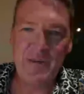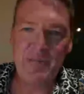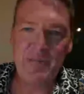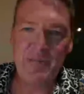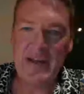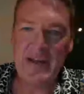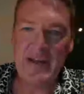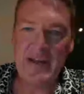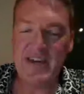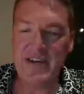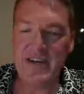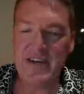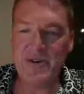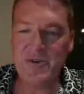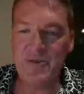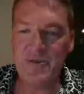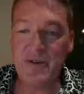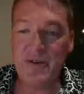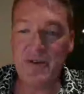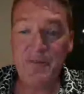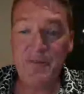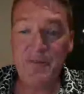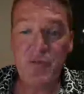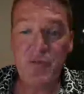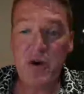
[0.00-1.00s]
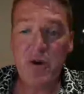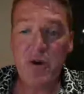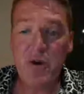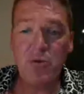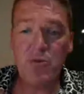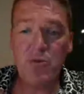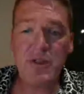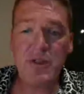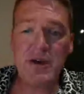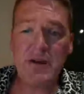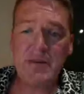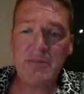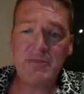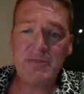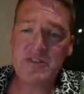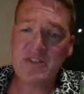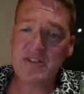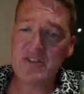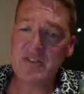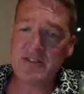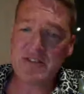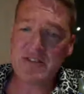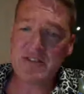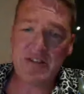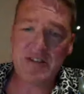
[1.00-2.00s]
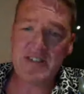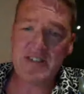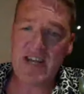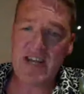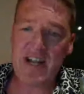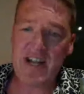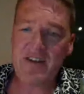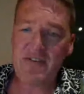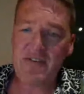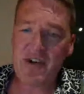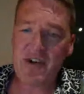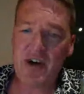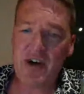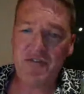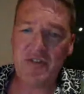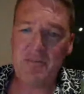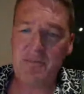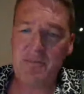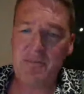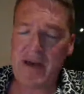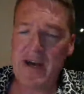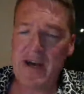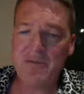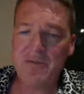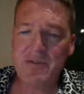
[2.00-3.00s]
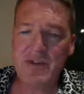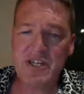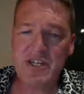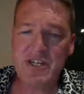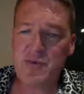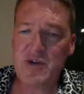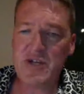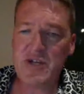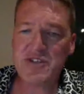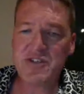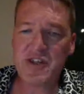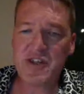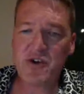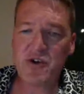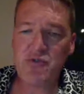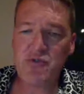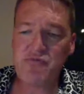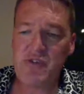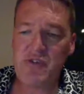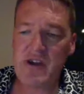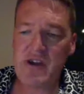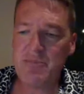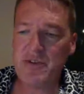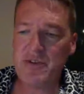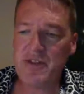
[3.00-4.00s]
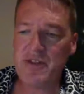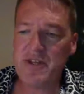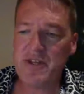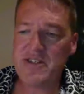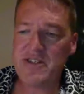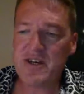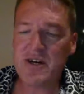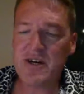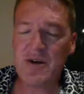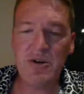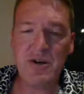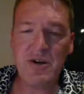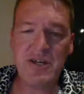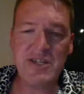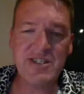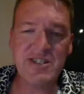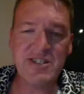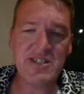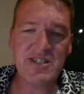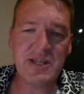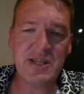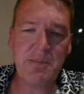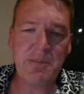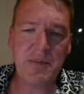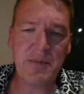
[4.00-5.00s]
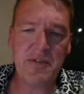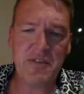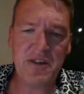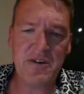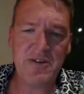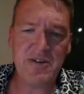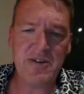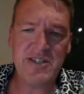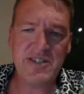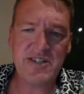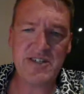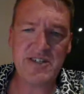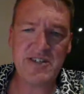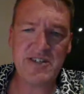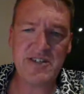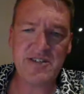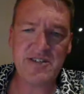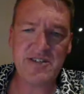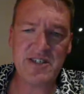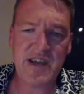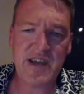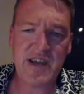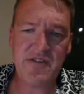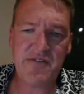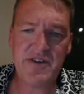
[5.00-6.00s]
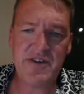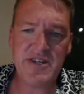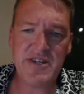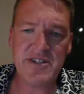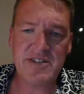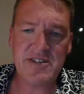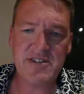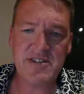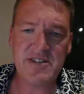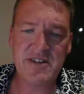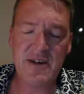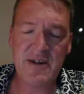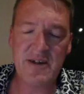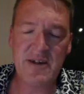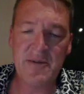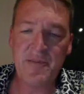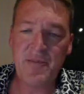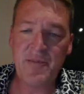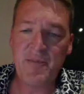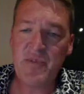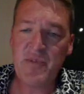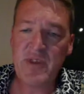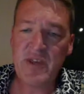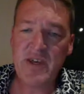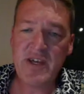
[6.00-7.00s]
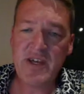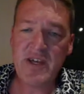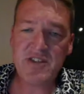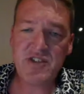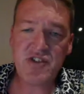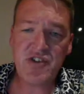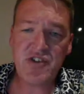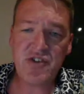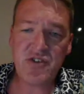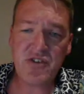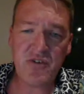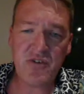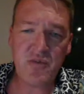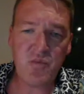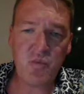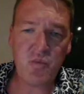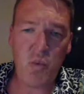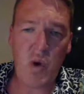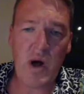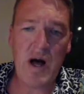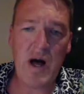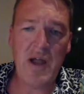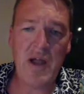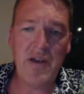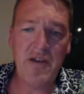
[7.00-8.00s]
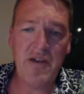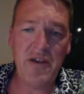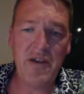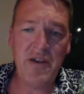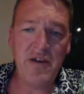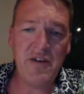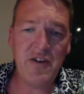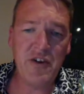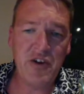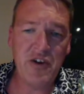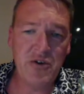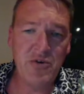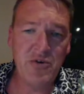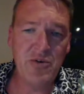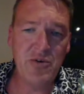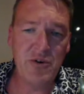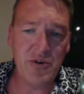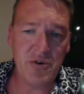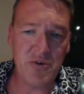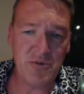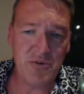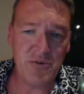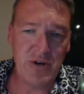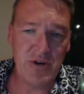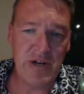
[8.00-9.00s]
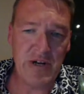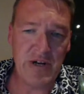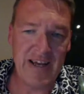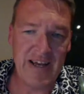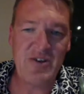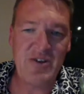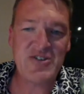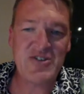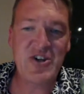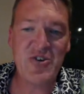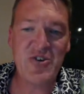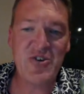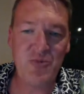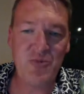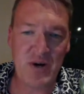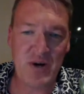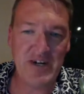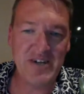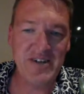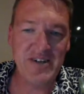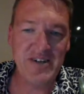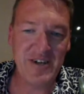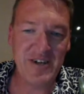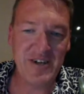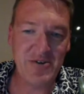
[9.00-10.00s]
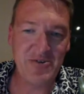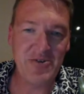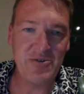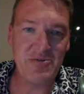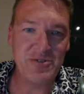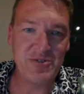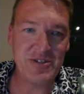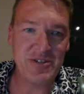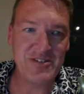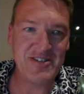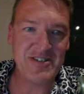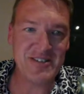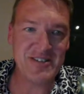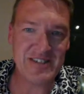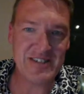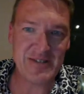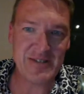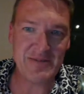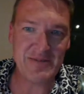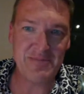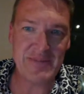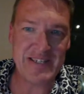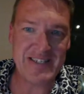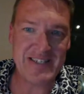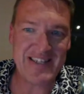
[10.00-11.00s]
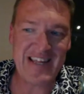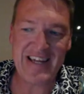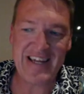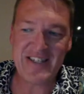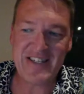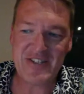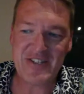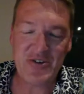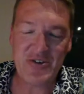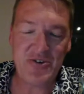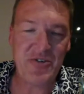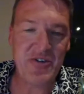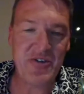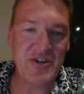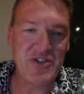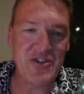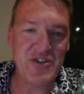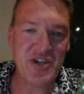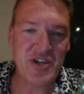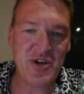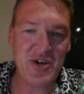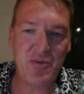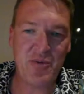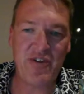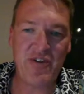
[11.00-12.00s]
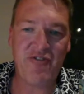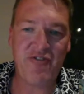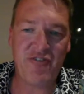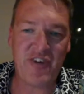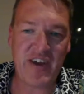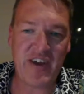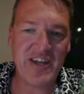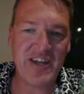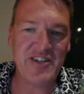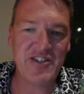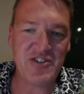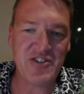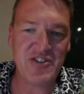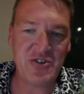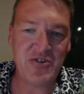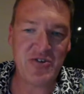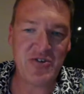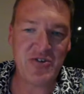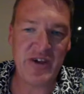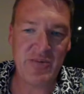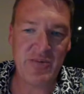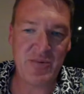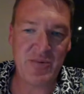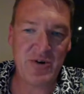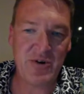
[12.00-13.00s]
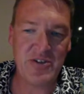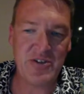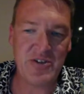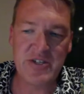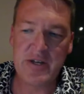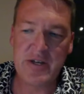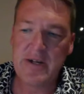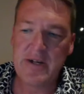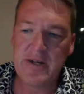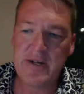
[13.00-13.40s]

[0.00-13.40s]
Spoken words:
had been killed. All the Telegraph, the Mail, the Express, they all run with this. Oh, look, he's a sympathiser to terrorists. It took one Google. It took one Google to dismiss that story and show what a fake story it was.